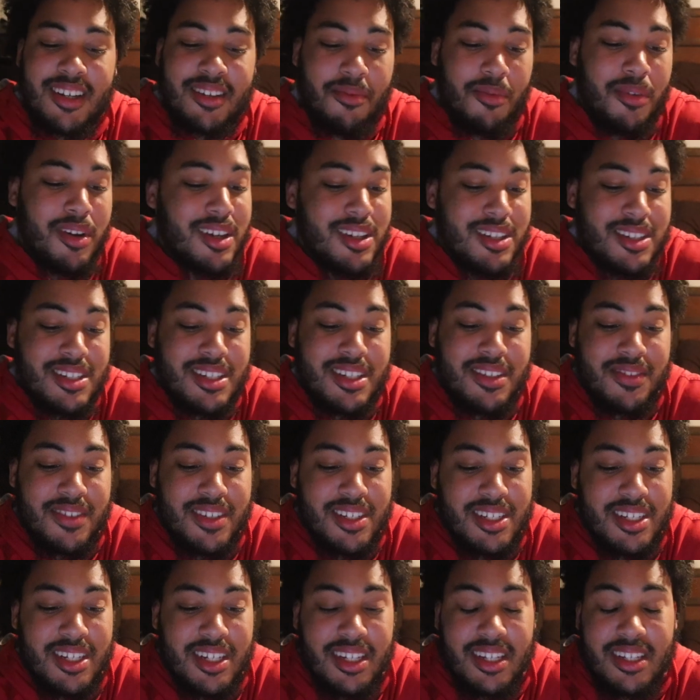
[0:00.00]
We're gonna see if
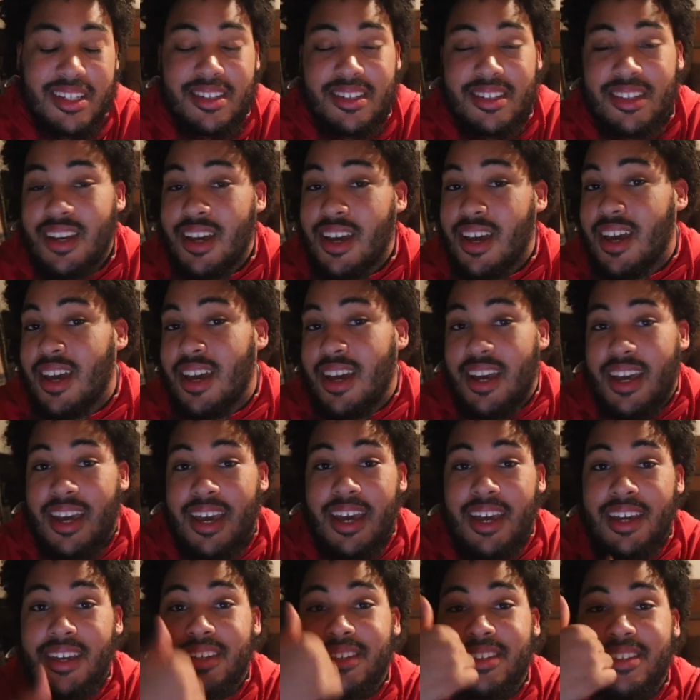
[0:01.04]
this shit gets the
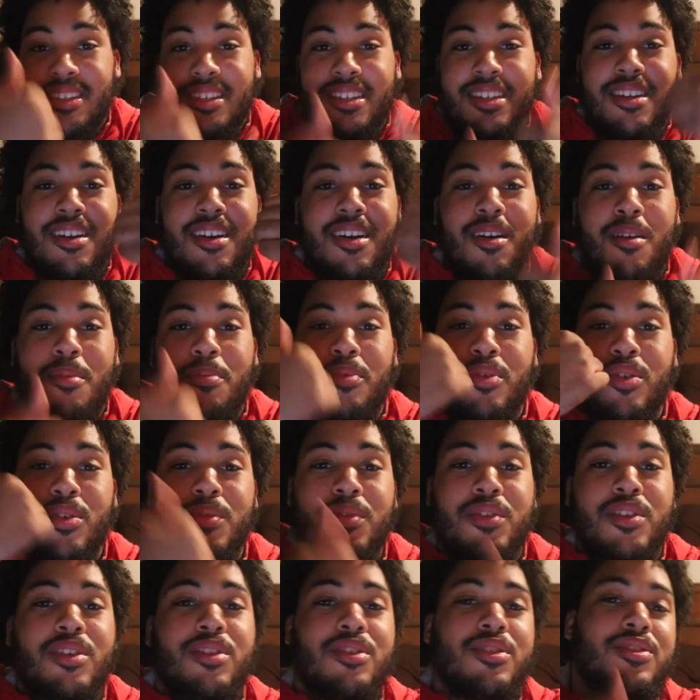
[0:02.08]
AC
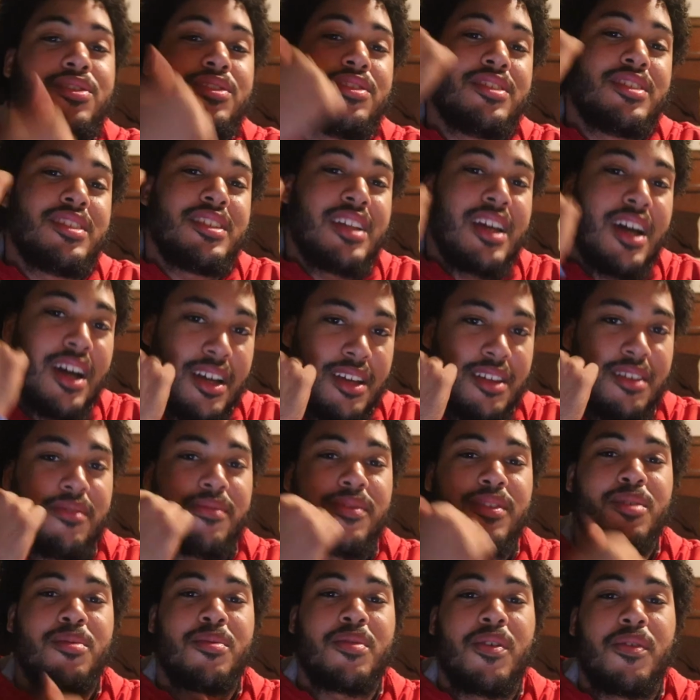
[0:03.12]
approval or not, you
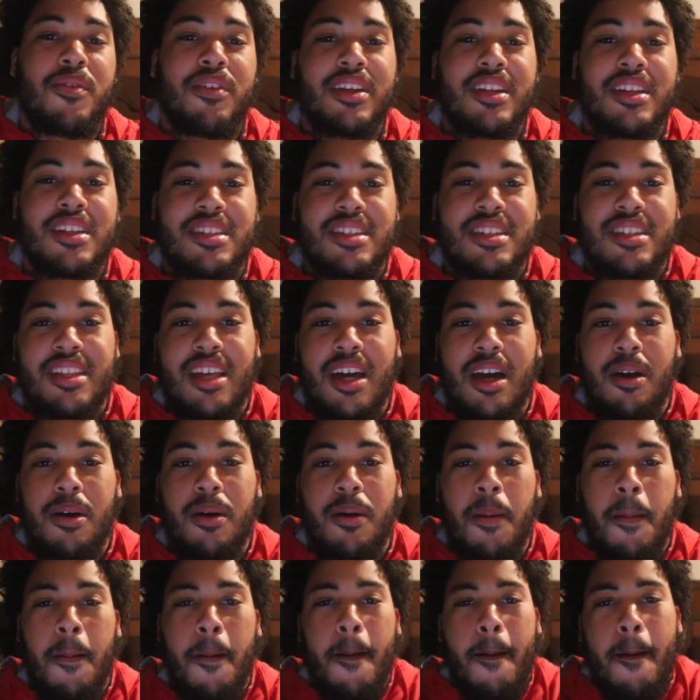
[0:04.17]
feel me? We're gonna see that
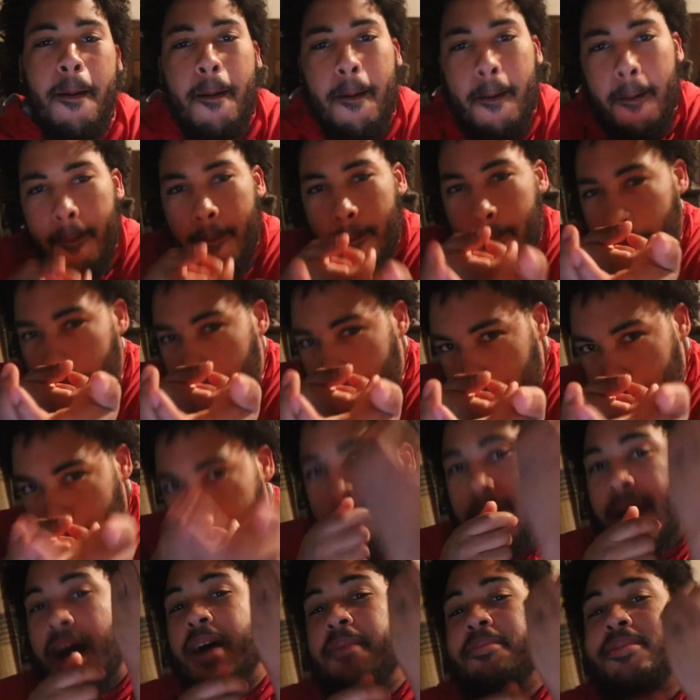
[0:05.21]
whole
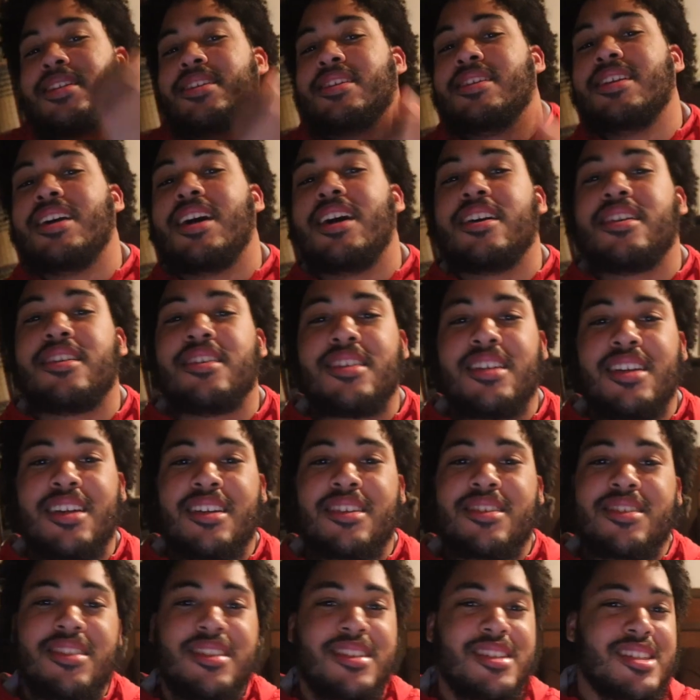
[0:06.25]
pops or not, you
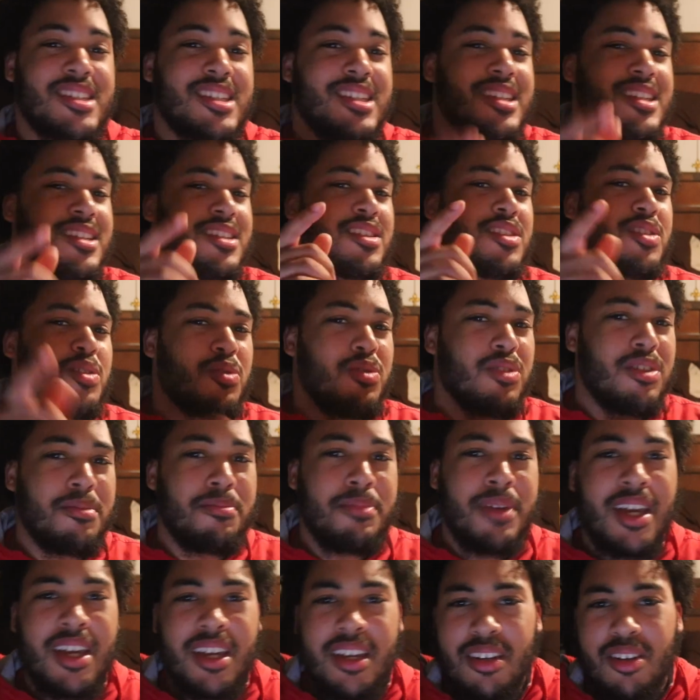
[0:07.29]
dig? So let's get it through it,
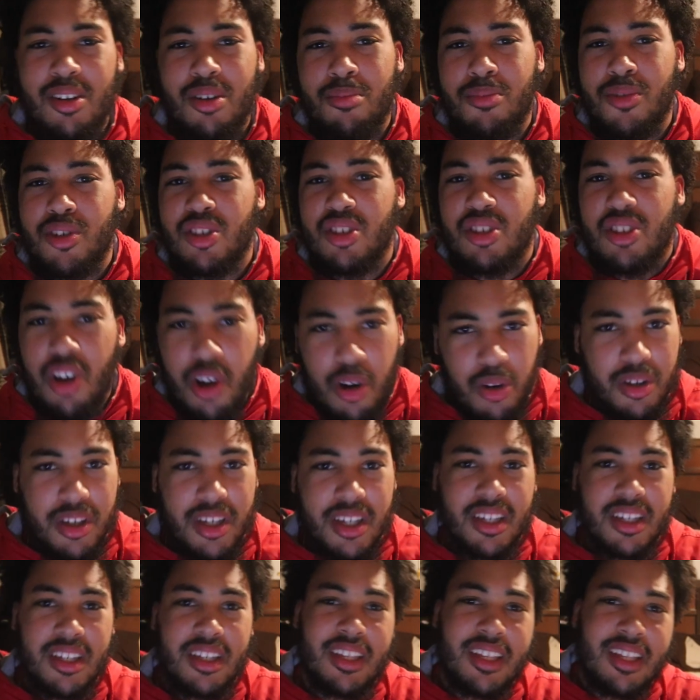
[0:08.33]
man. No more
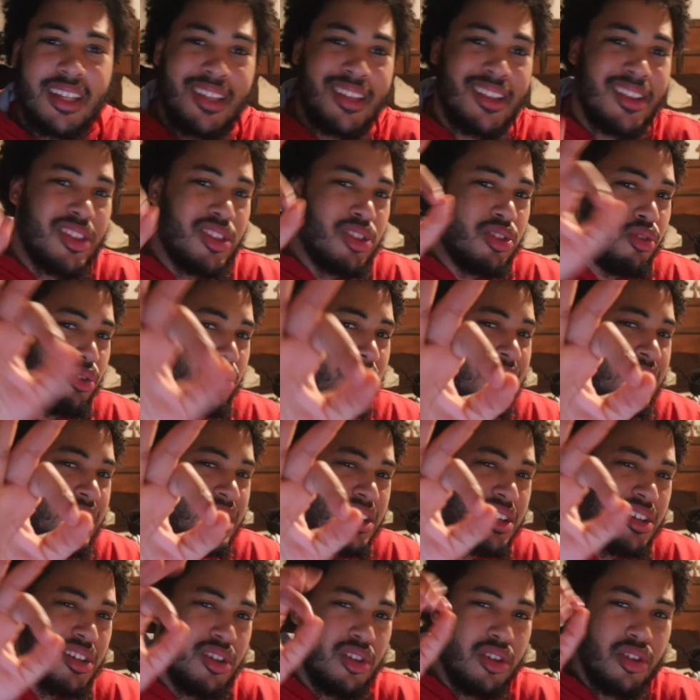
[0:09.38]
talking. And 3,
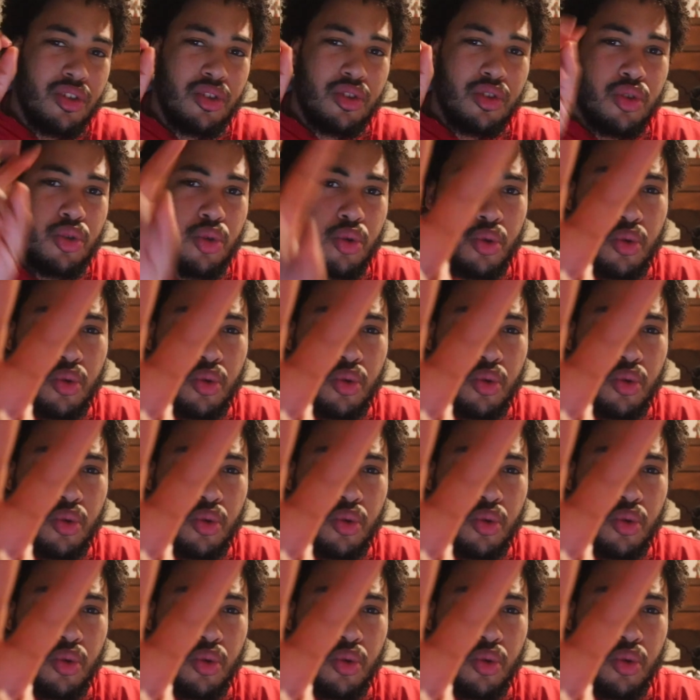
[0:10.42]
2,